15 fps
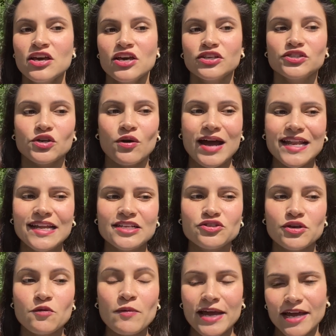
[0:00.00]
So I literally
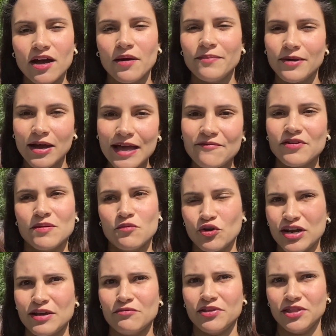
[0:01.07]
wake up every
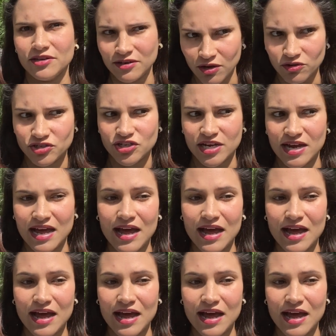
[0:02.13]
morning with nausea.